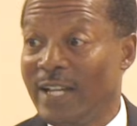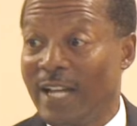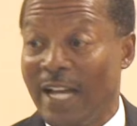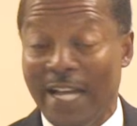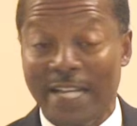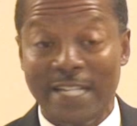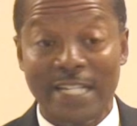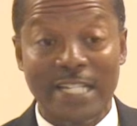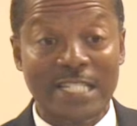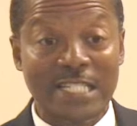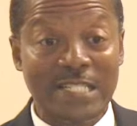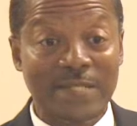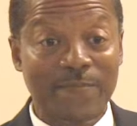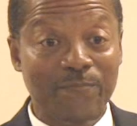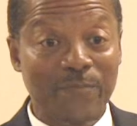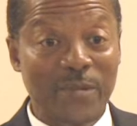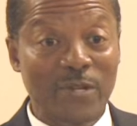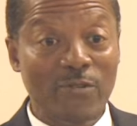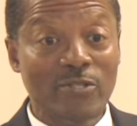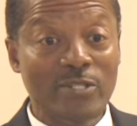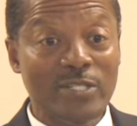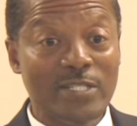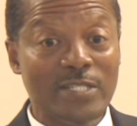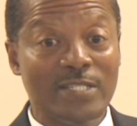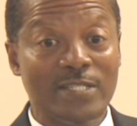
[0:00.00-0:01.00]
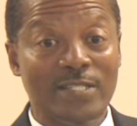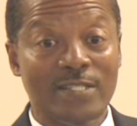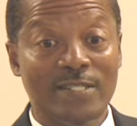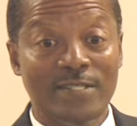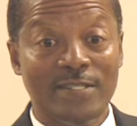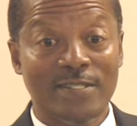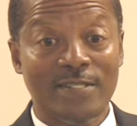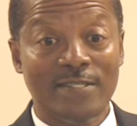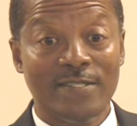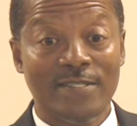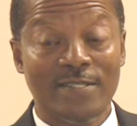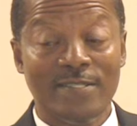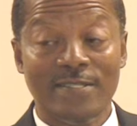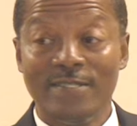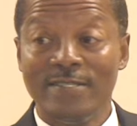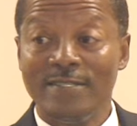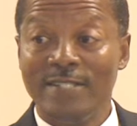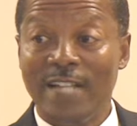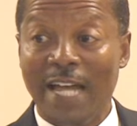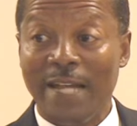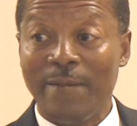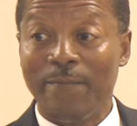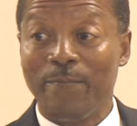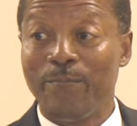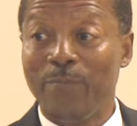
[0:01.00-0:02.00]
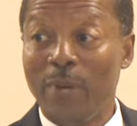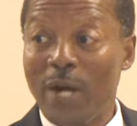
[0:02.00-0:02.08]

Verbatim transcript: and the spirit and